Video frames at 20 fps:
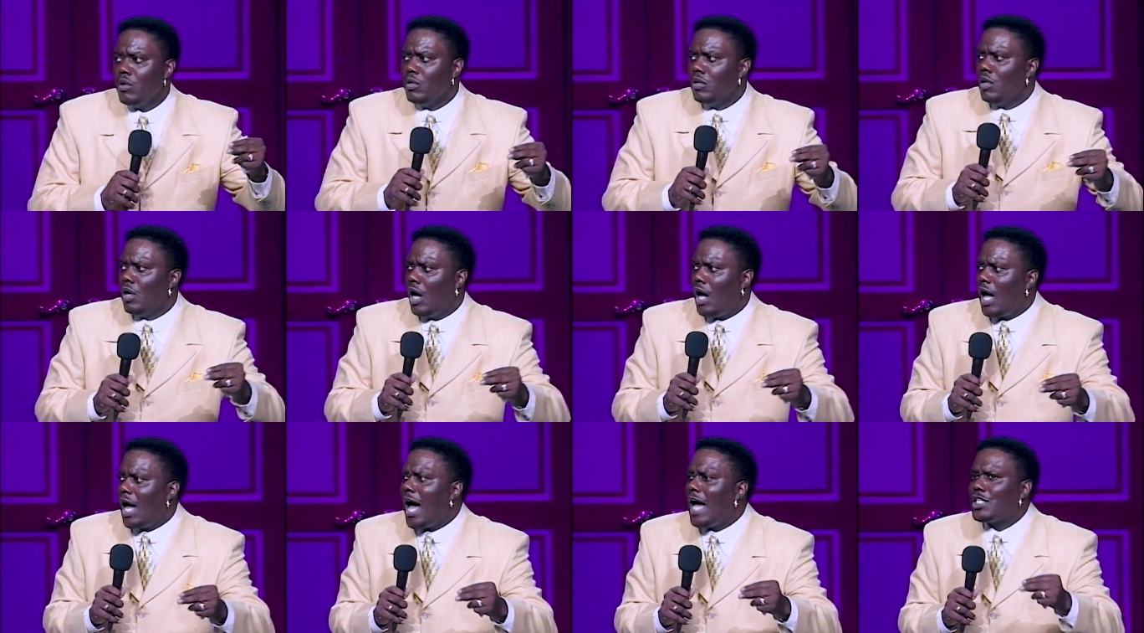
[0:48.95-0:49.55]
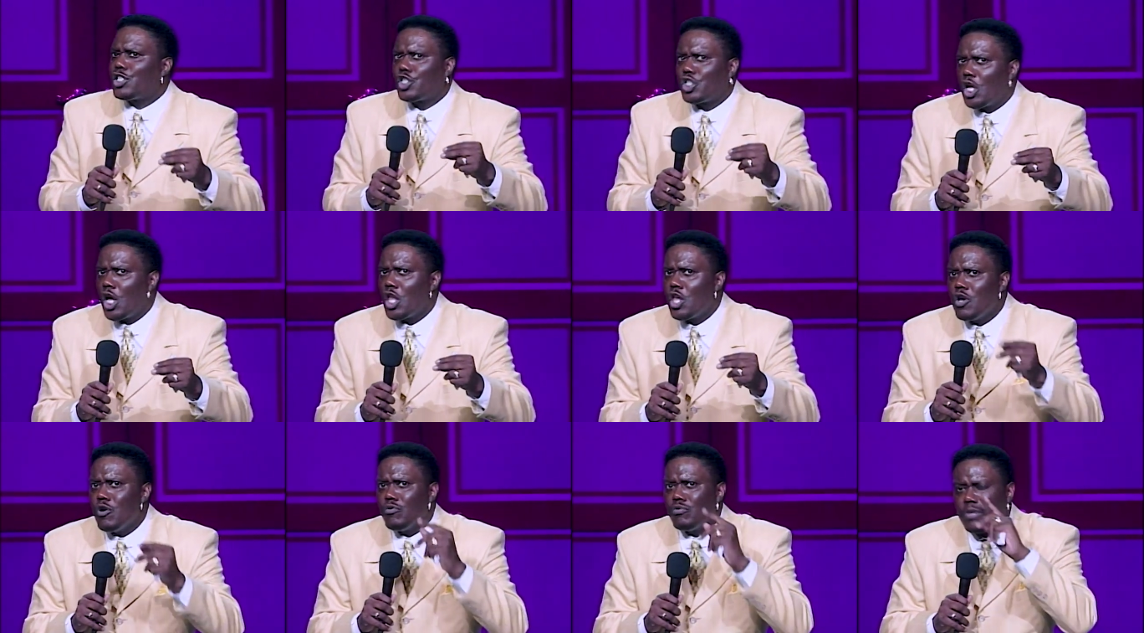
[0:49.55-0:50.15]
I see
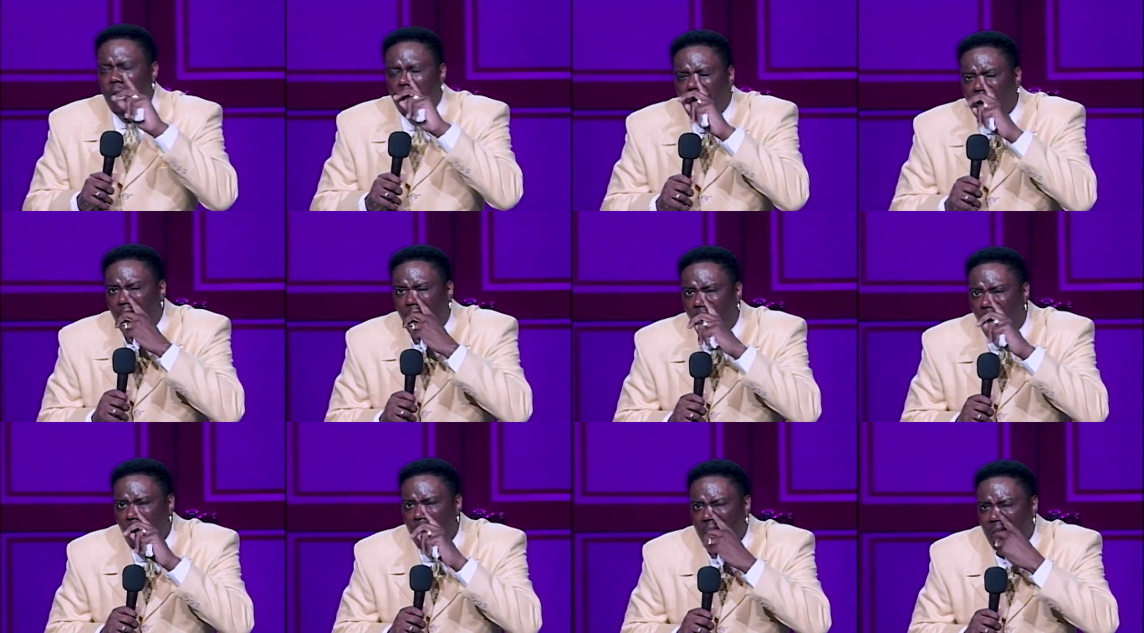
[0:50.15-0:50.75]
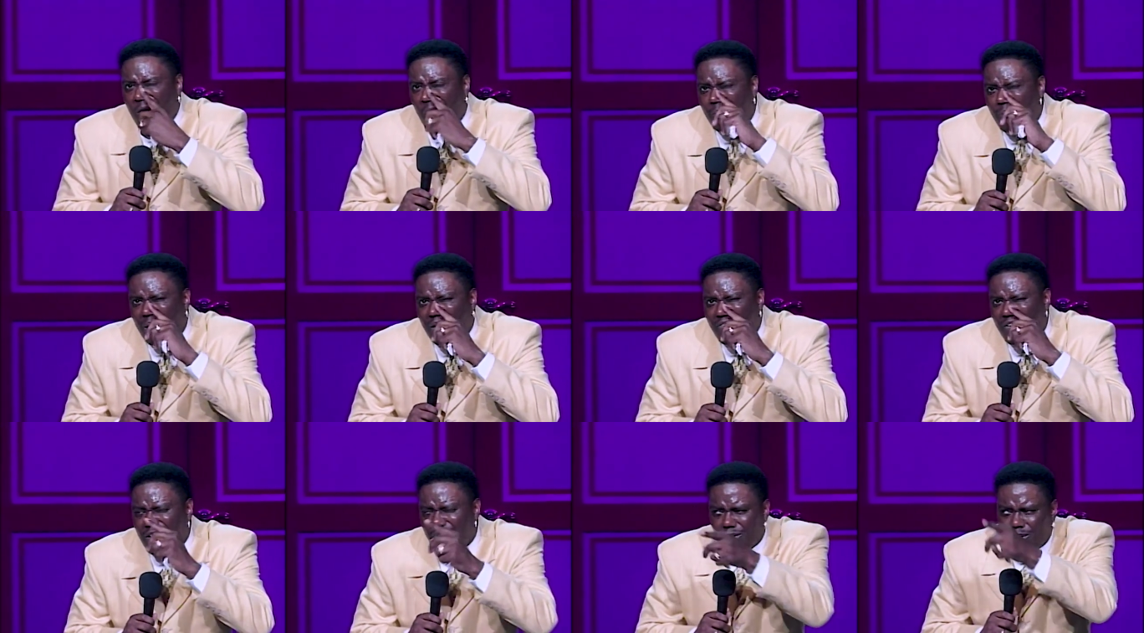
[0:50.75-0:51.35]
you digging all in your
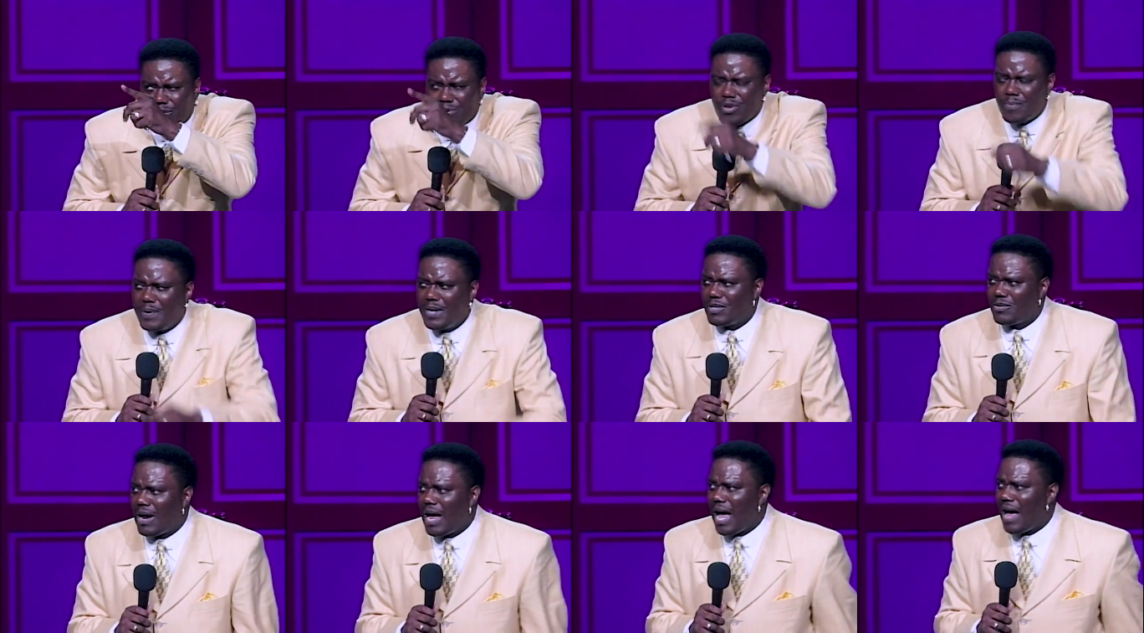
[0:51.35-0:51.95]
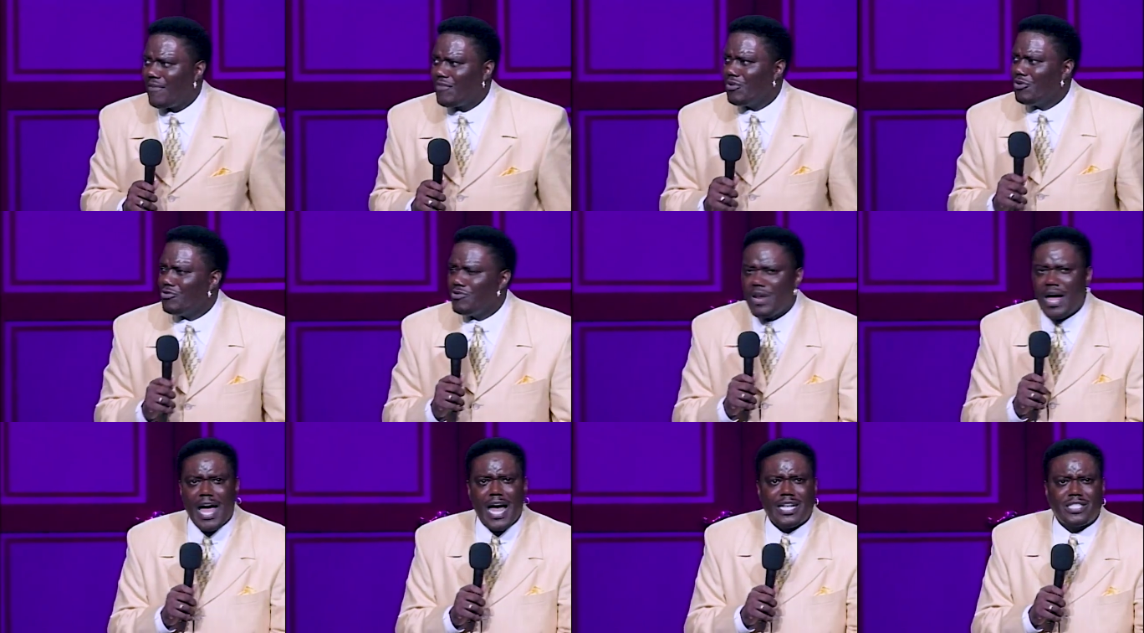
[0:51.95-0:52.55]
motherfucking nose when you be driving, you
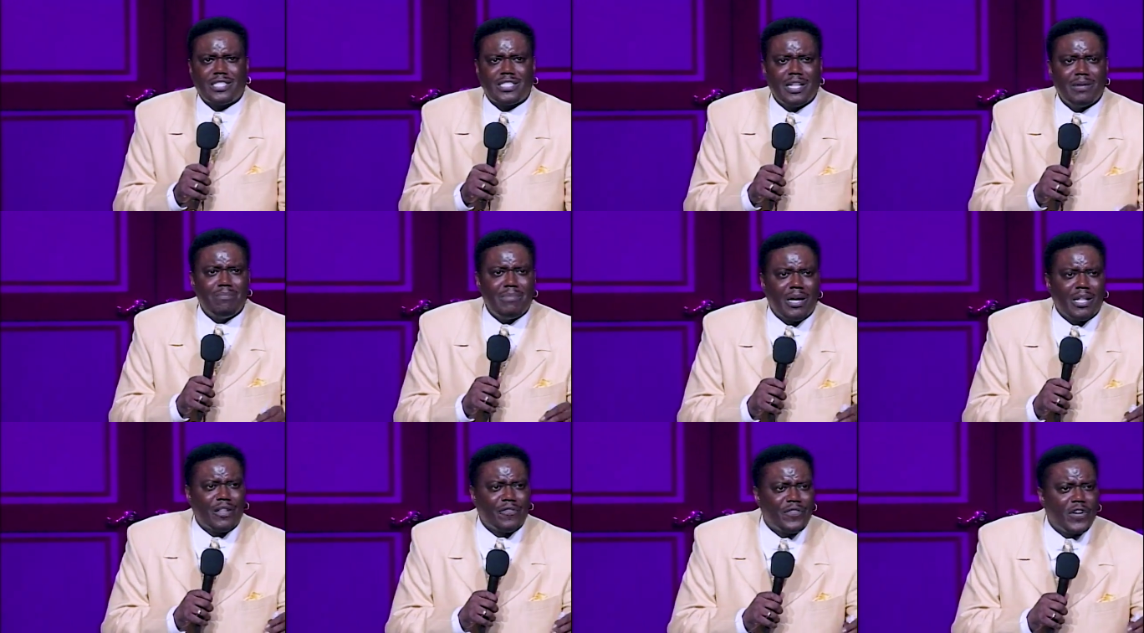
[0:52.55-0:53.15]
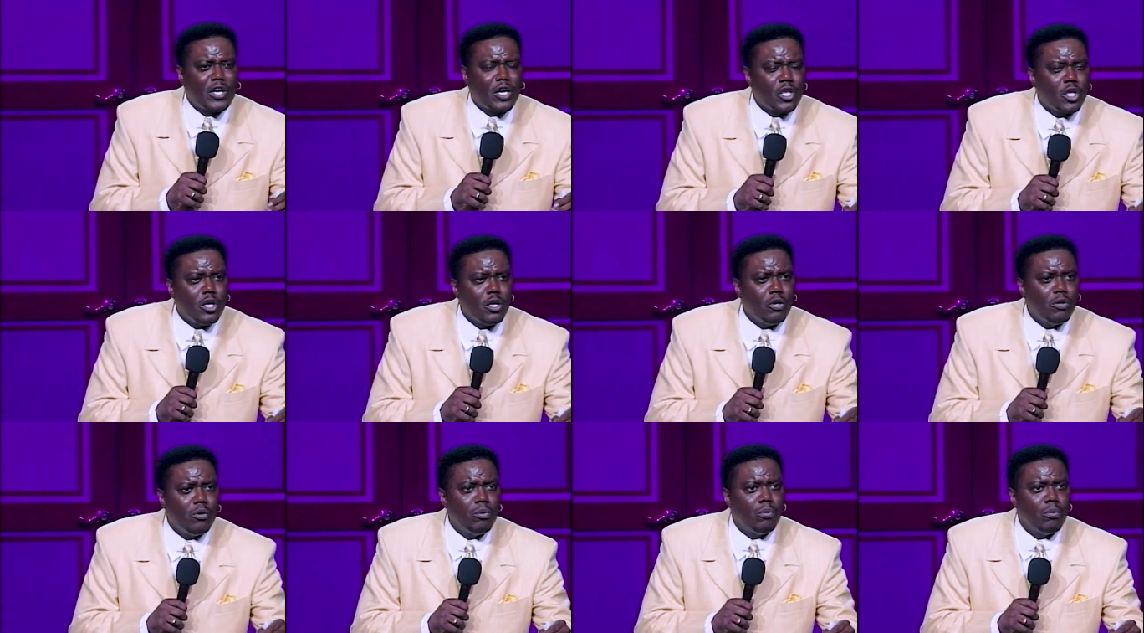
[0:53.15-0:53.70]
nasty motherfucker, you.